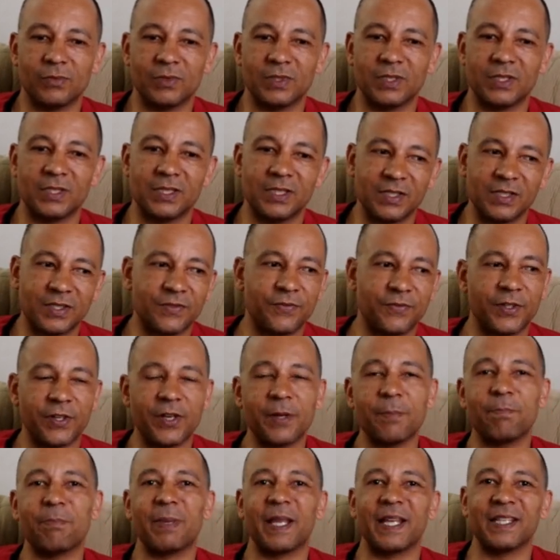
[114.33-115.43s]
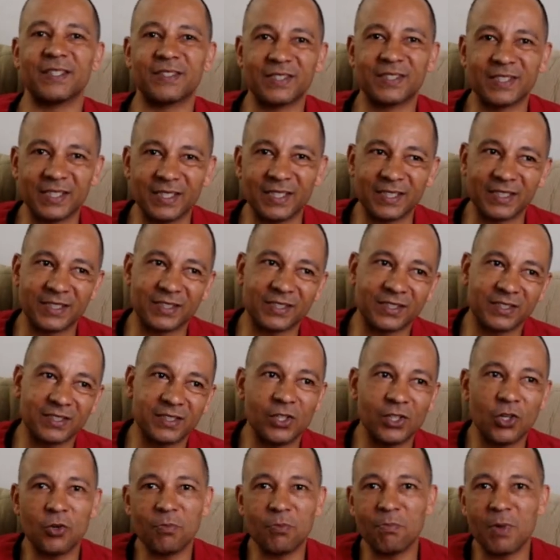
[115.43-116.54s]
it's very basic
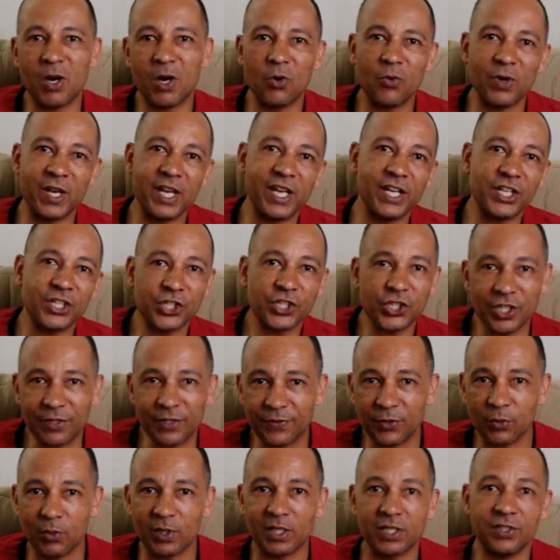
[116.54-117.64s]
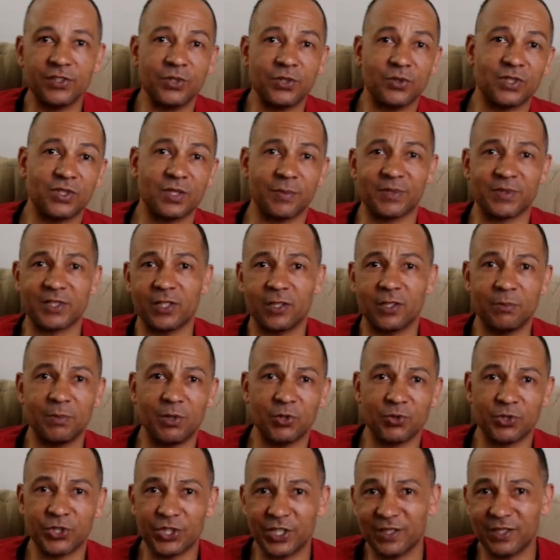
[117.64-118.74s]
slow-mo-ish if you want to do some slow
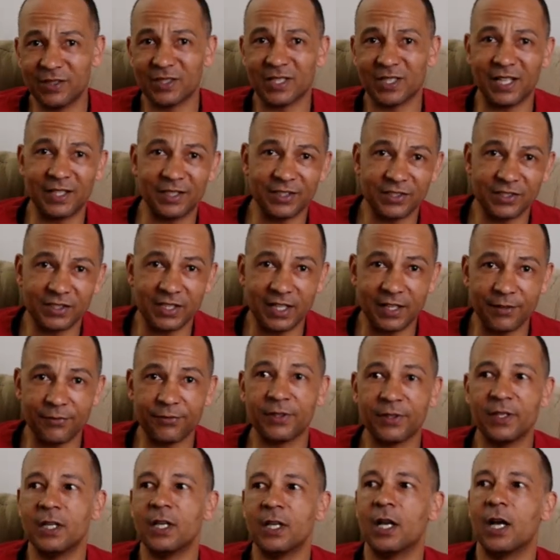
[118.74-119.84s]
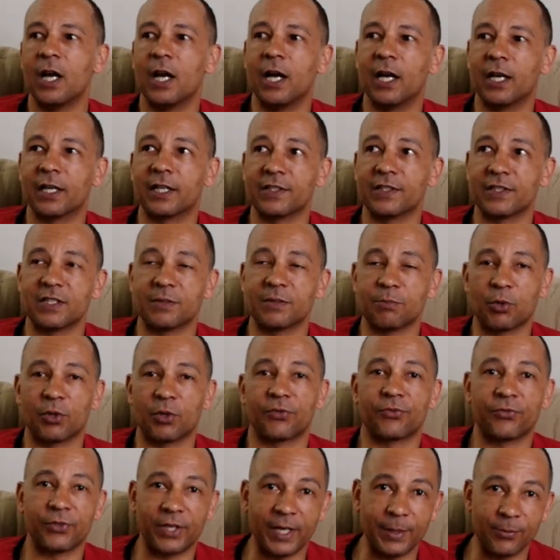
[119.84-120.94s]
motion kind of stuff, because it's more
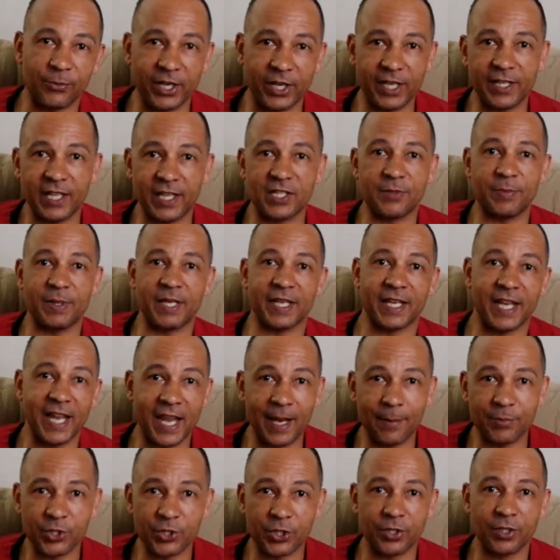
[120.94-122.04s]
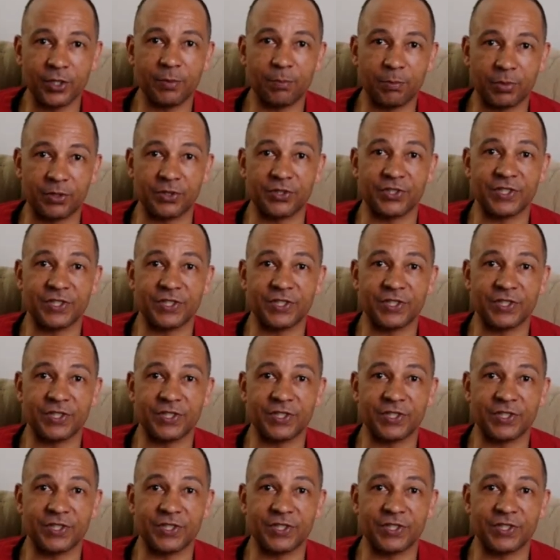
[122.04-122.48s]
frame rate that's being captured per